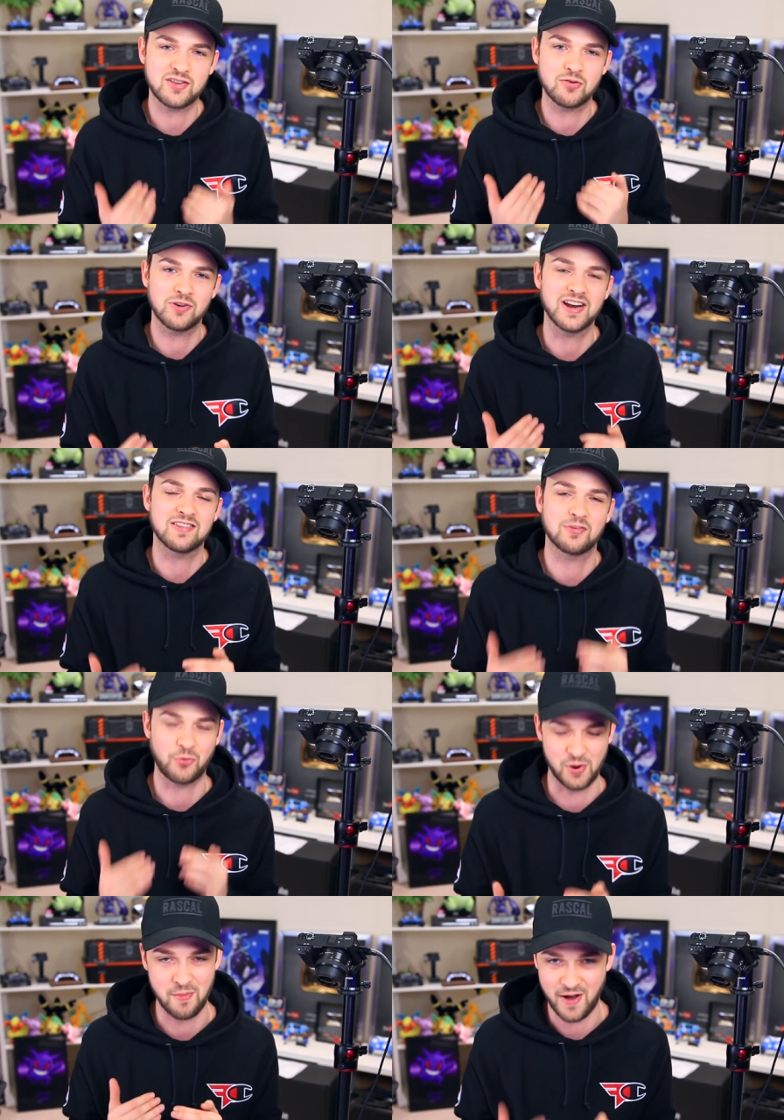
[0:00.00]
to the release of
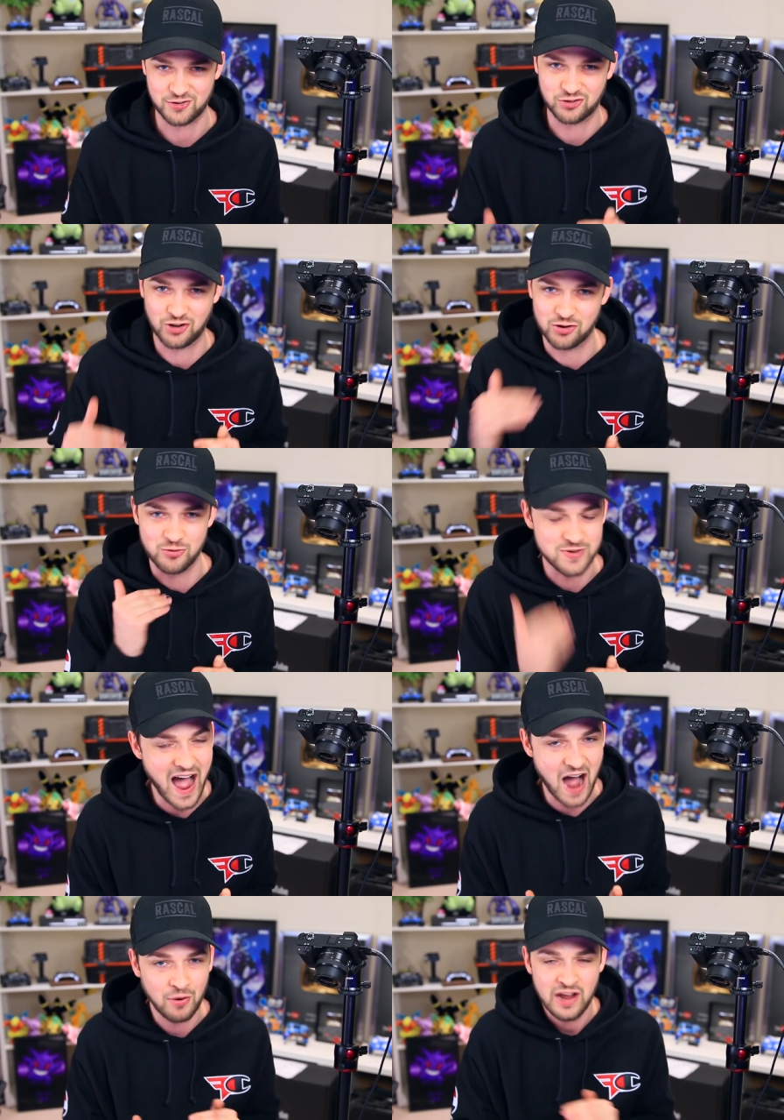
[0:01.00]
what I'm about to show you
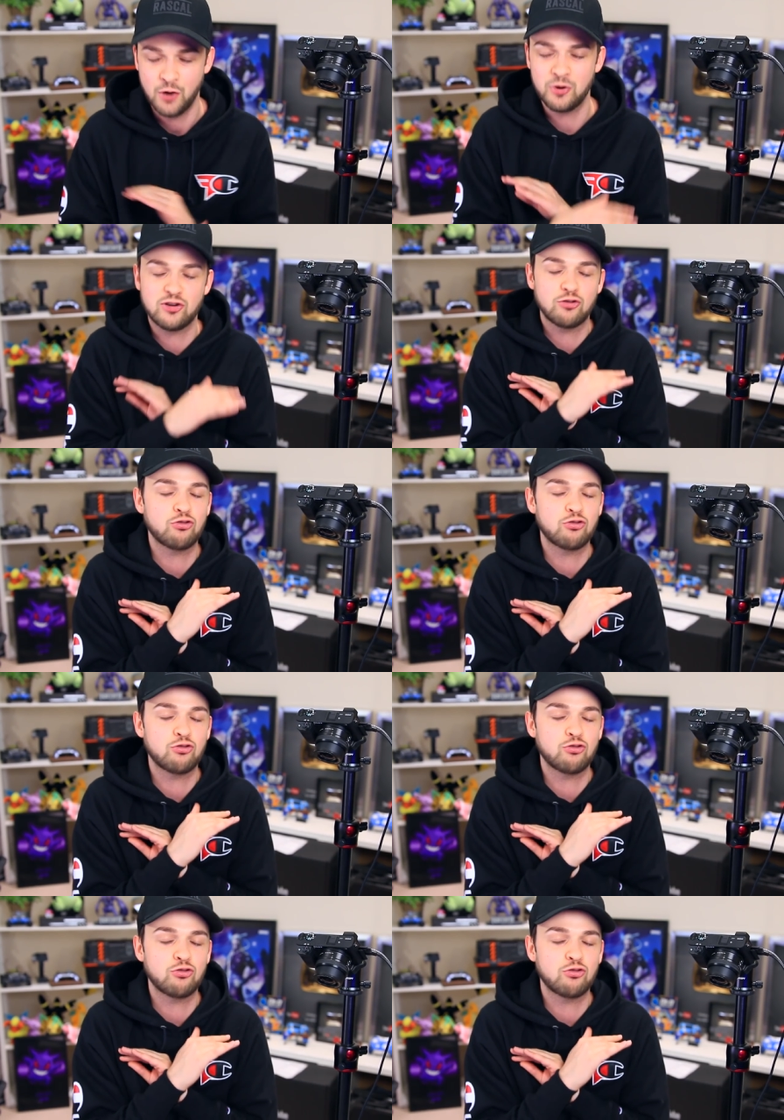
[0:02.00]
now, which is